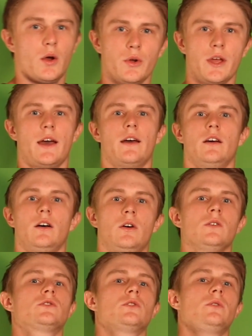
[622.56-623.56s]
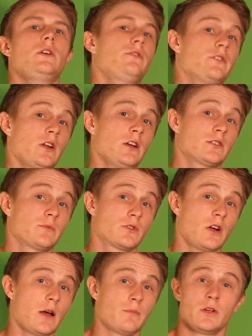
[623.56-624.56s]
Oh, yeah. Also, if you're not
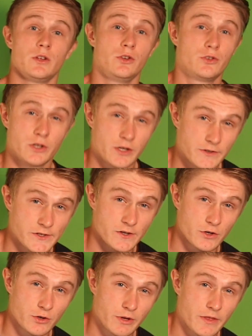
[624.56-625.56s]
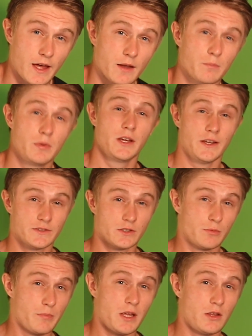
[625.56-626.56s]
subscribed, you should consider doing that because
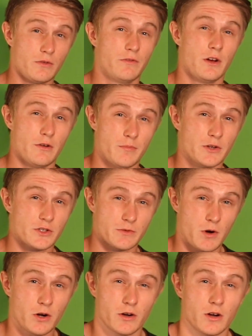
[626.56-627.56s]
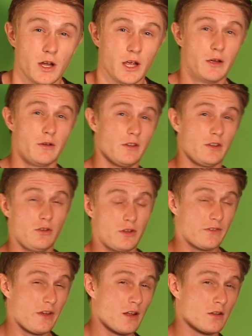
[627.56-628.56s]
it'll make you very much smarter. You can
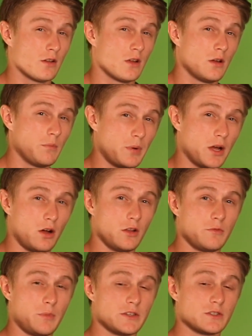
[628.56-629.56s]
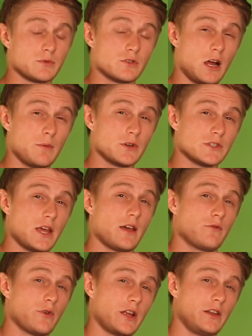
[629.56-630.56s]
tell by all of my subscribers I
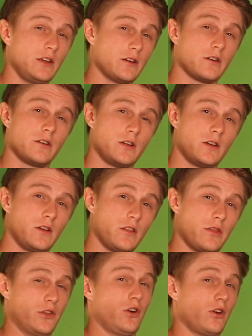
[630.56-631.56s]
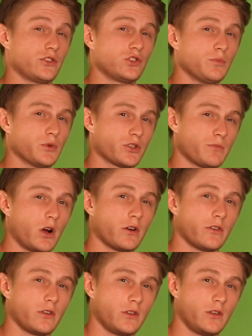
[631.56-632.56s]
have right here. They're all super smart.